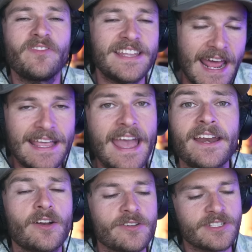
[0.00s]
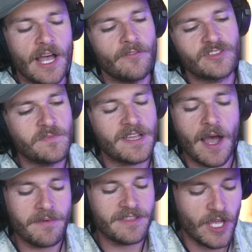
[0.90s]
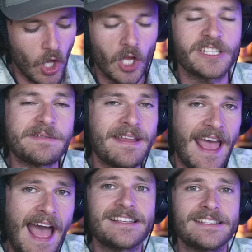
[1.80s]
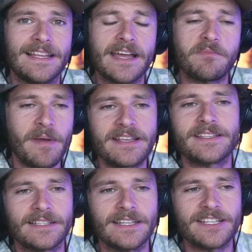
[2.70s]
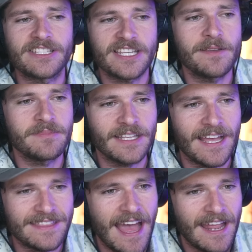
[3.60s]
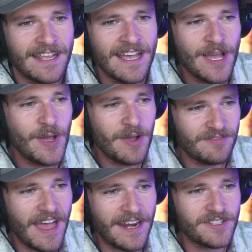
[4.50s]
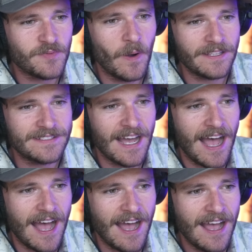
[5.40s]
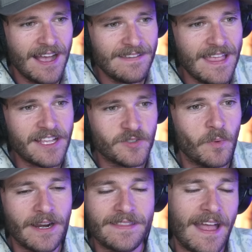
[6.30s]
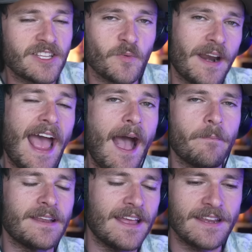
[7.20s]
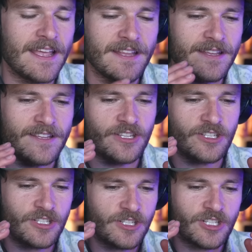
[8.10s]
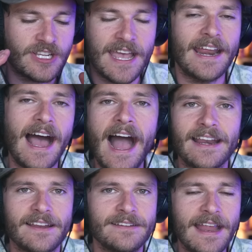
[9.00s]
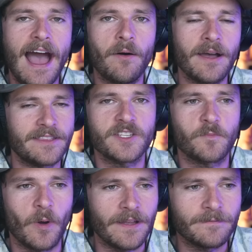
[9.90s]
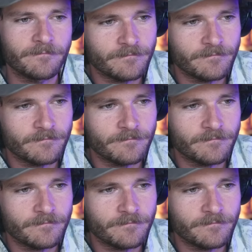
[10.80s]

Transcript: Wolf dedicated herself to becoming the ultimate Azzyland, basically. It seems like that that is what uh that's what that's what happened and and she, she can't hide it now at this point